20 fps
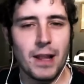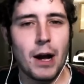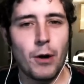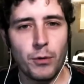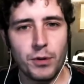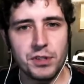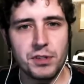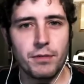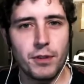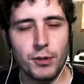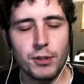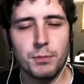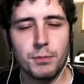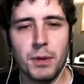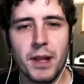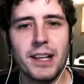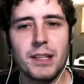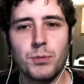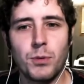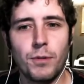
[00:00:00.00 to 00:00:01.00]
The flowers of
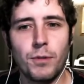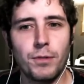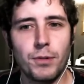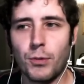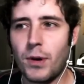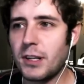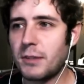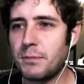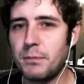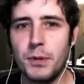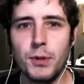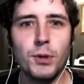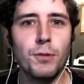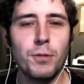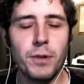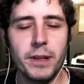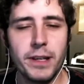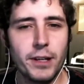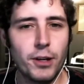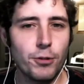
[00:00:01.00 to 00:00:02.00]
those plants will fluoresce
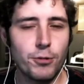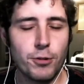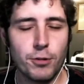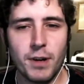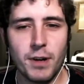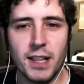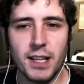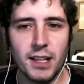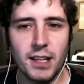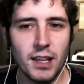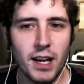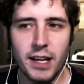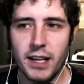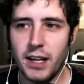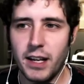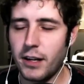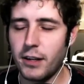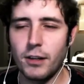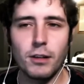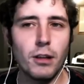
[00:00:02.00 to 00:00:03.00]
beautifully in
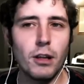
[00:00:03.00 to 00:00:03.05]
ultraviolet light